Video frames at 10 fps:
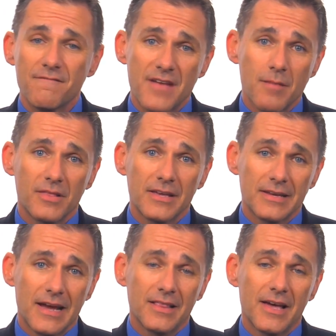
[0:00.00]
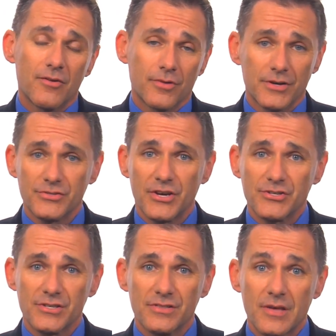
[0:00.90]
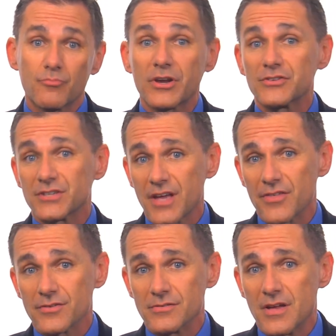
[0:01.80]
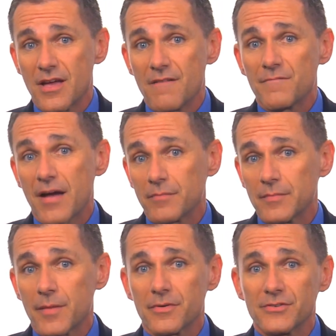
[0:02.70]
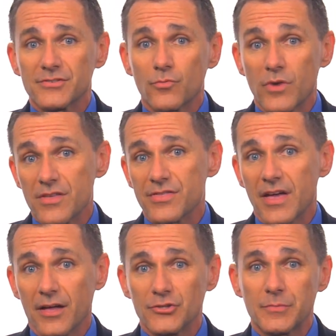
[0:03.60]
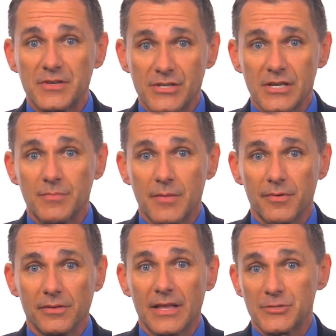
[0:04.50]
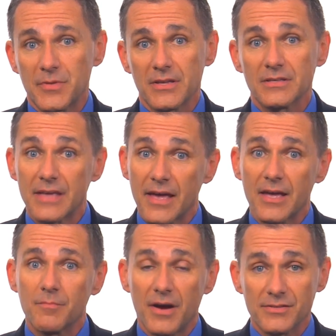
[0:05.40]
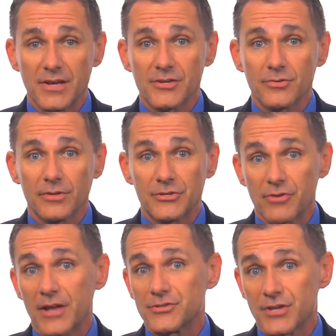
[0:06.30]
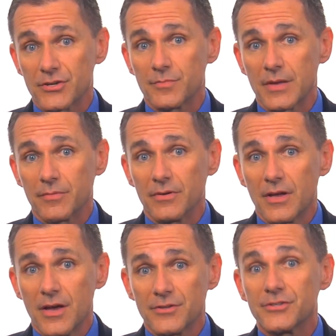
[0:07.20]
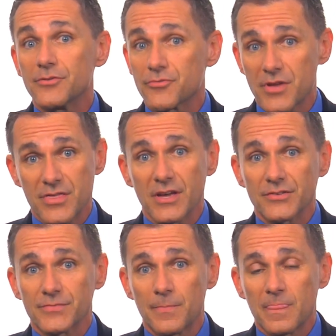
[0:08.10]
family, and ally organization that brings together family members with LGBT people, lesbian, gay, bisexual, and transgender people, to do three things.